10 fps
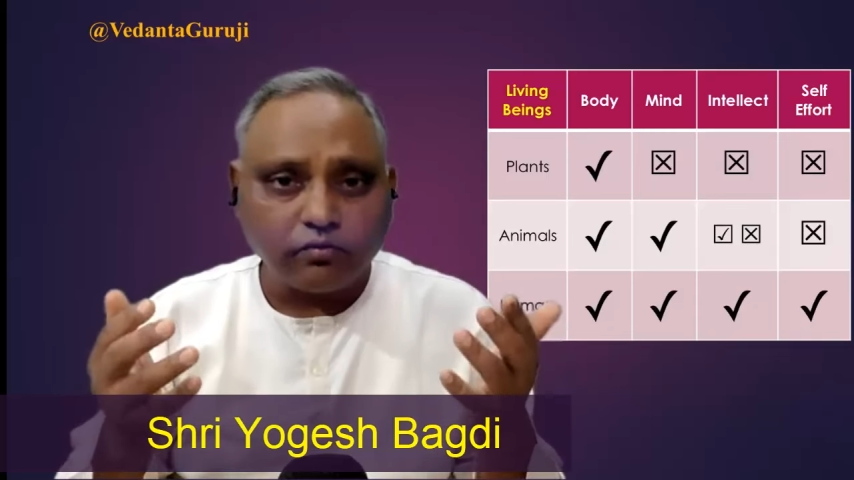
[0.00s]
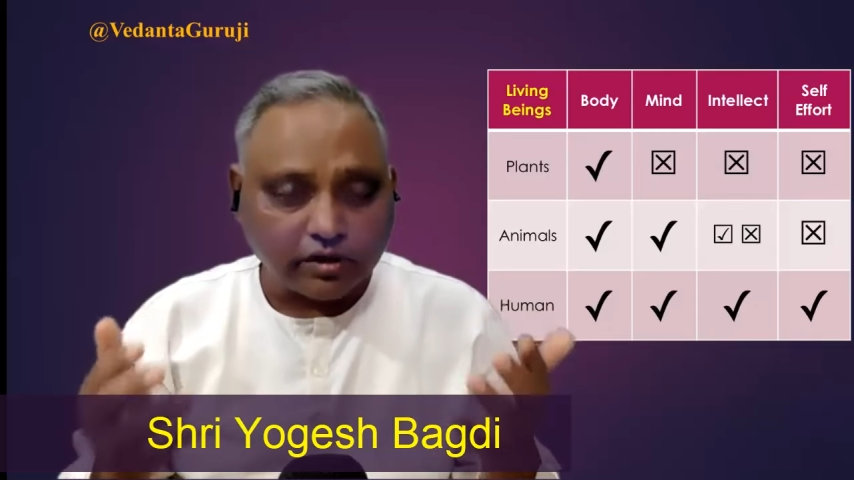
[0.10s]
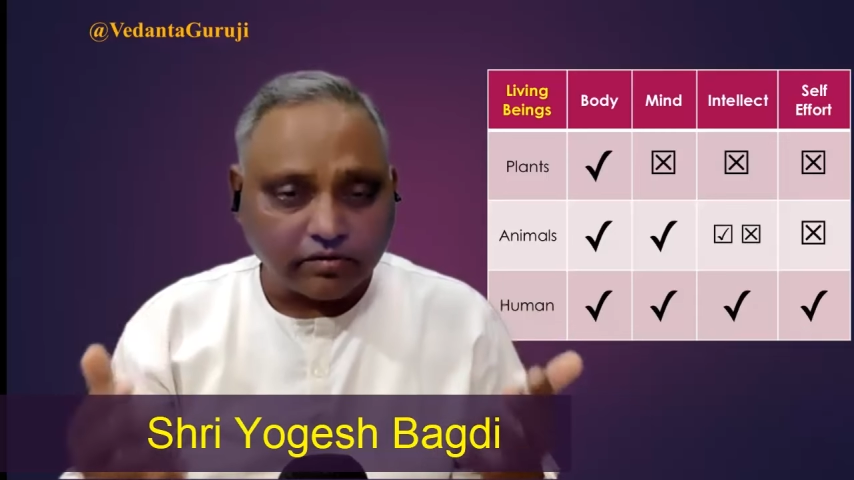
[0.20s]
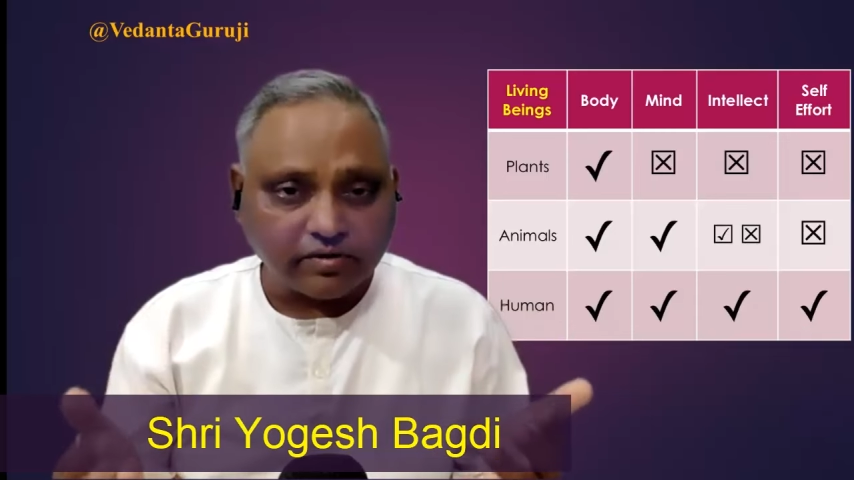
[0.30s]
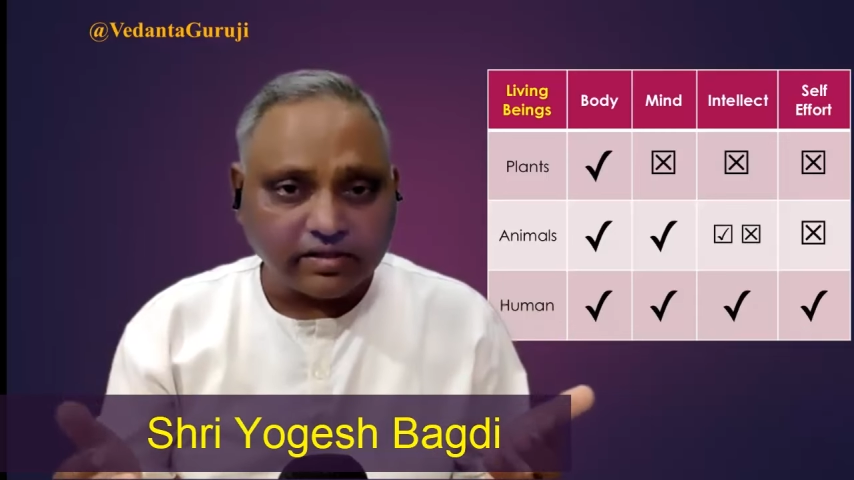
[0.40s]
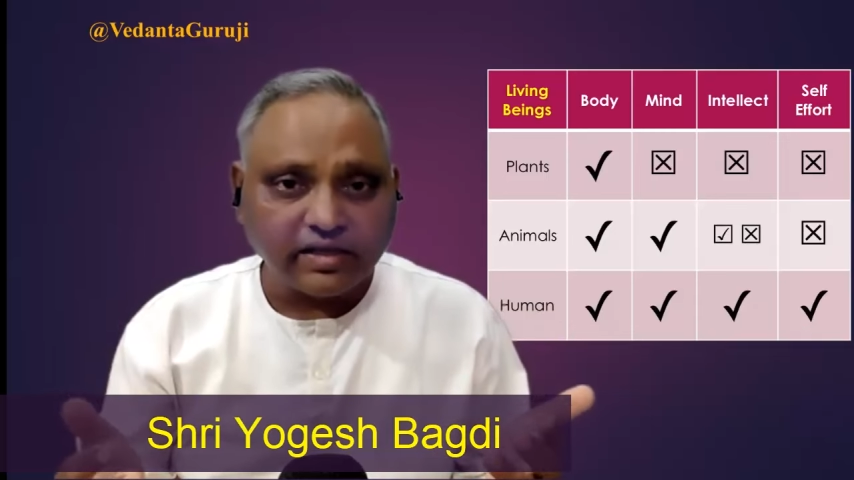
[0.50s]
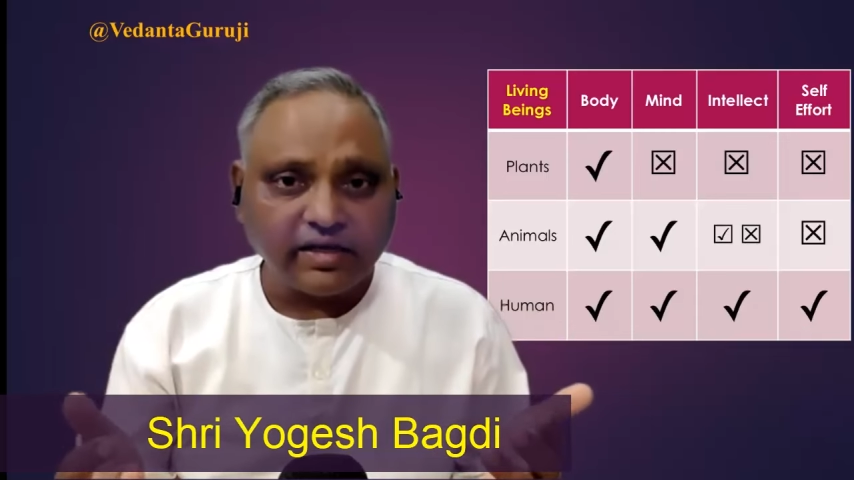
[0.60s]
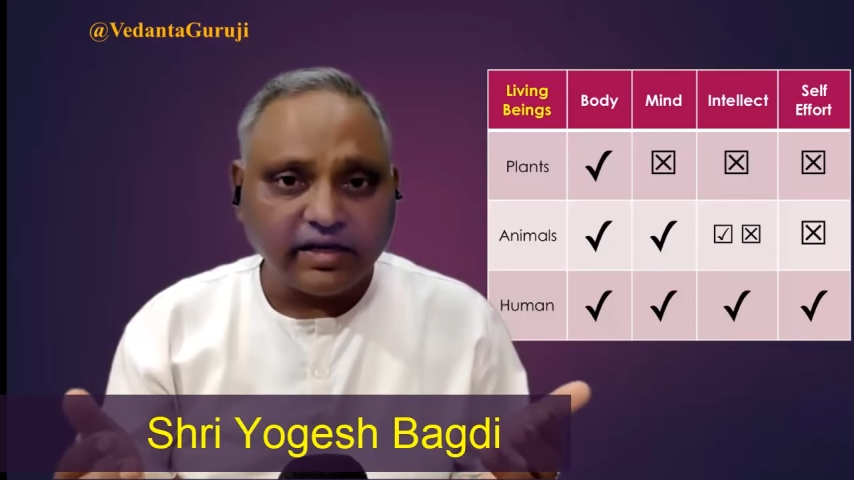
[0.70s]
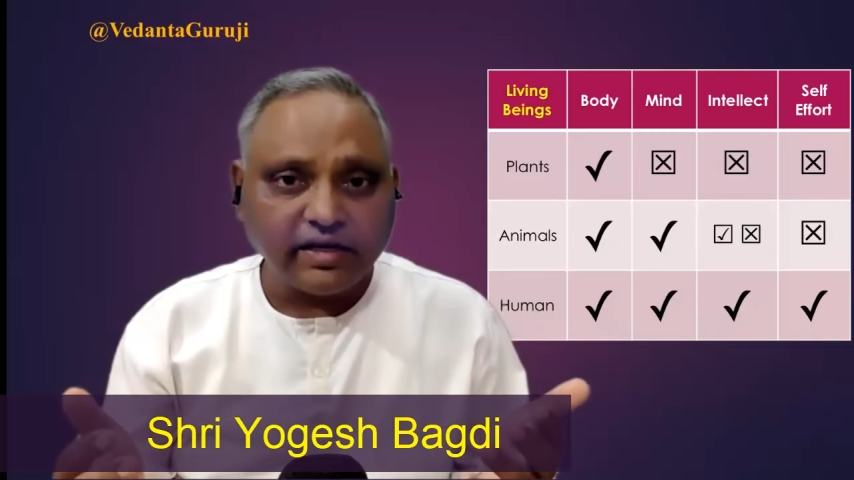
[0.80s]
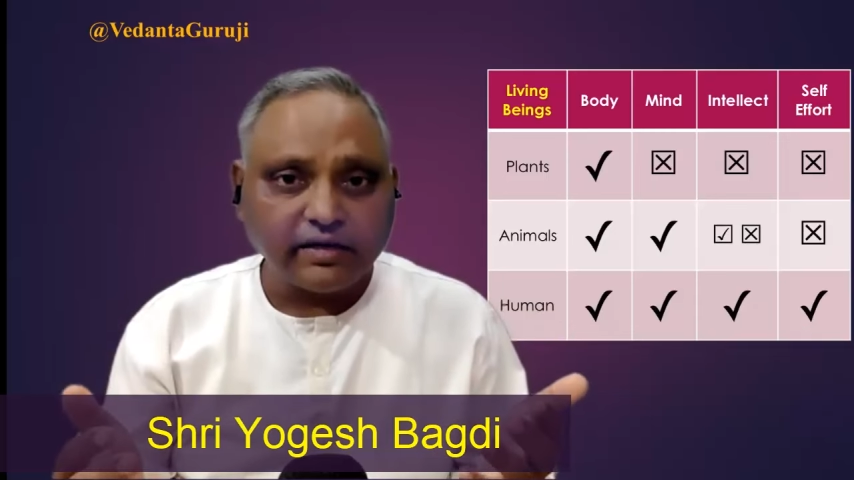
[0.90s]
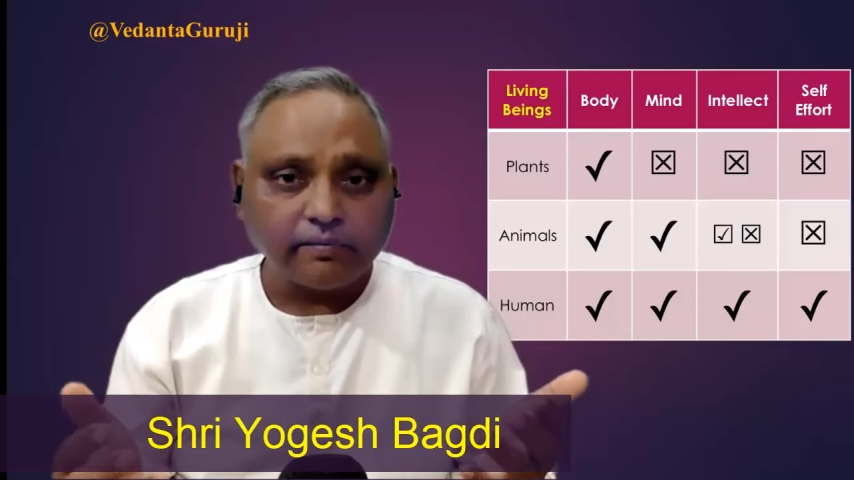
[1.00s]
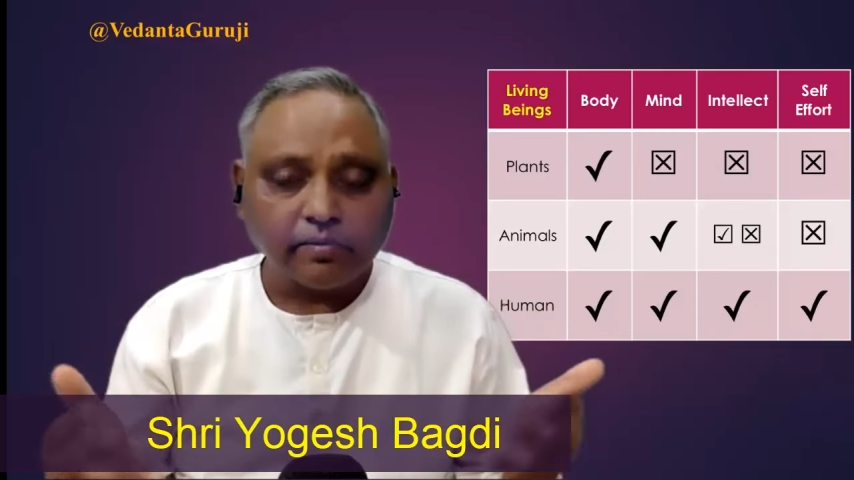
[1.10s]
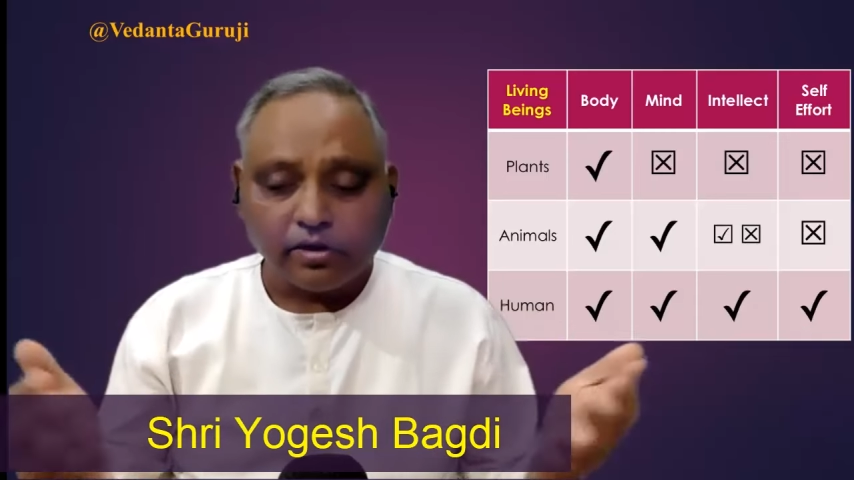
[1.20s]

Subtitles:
whatever they need.